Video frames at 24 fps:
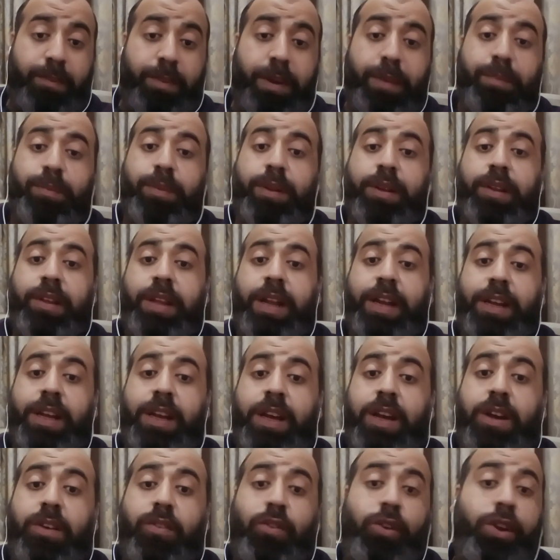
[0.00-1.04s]
people that
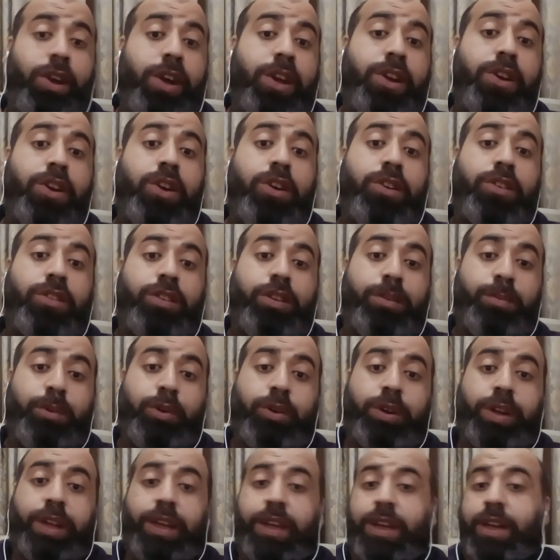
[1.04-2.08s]
we are not
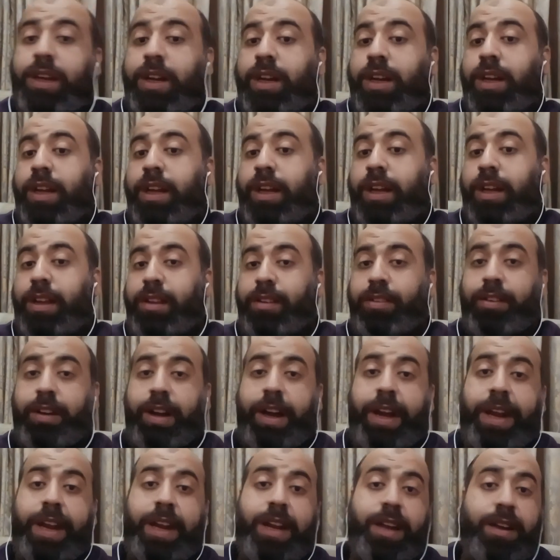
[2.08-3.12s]
supporting
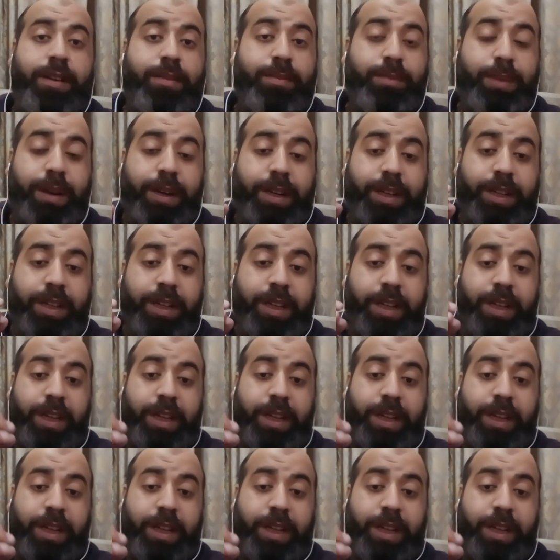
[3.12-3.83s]
Israel. But